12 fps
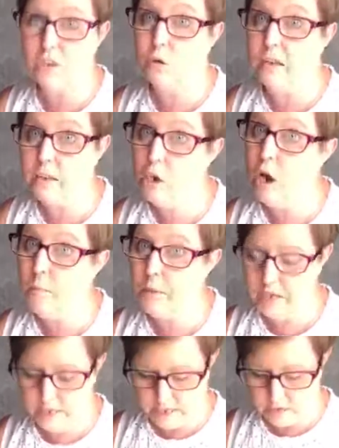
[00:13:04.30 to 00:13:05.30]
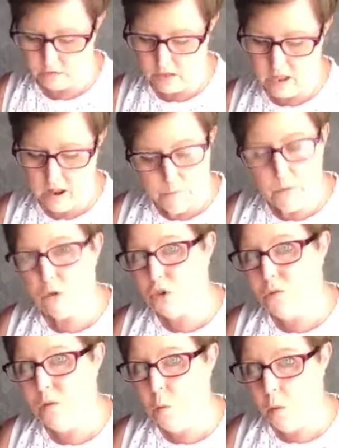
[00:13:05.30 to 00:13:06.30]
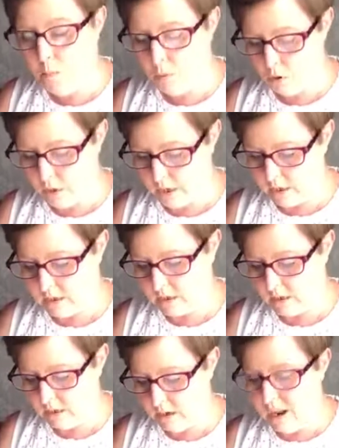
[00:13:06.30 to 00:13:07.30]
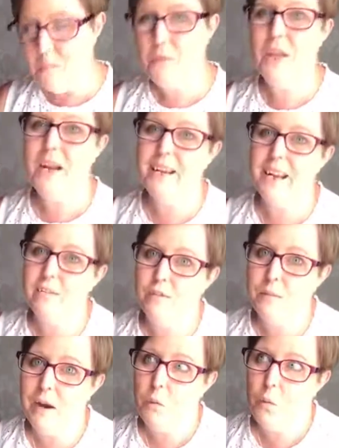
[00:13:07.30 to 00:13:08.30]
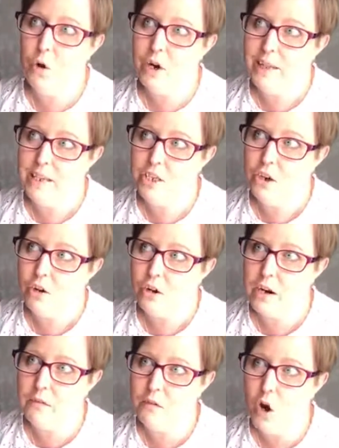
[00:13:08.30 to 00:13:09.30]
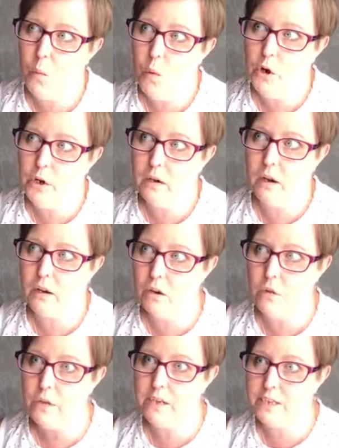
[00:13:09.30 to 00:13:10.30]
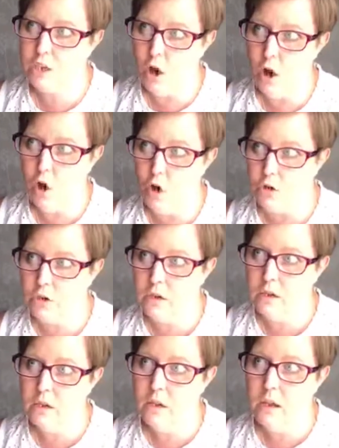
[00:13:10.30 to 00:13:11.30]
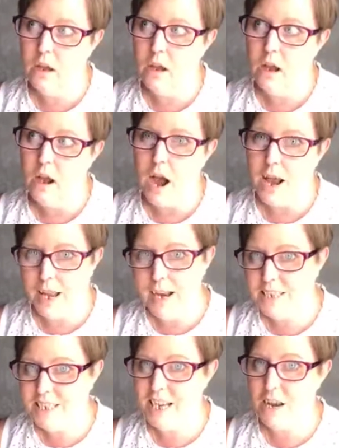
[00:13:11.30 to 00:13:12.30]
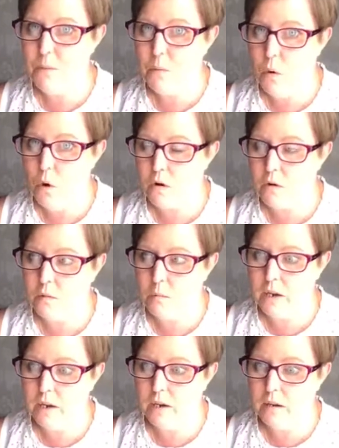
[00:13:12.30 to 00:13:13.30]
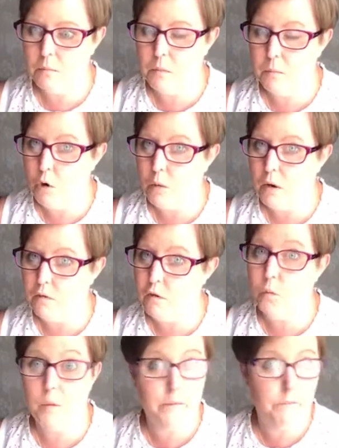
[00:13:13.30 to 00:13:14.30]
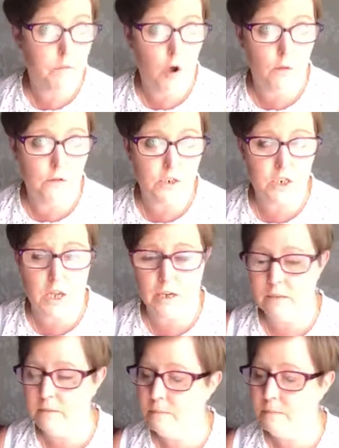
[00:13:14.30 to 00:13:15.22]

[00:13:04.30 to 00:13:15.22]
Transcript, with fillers: So it's not a big deal. I'm not sure if I want pockets. But then again, if I'm out walking the dog and I've got one, got this on, I like to take me walk, me, me mobile phone me, obviously.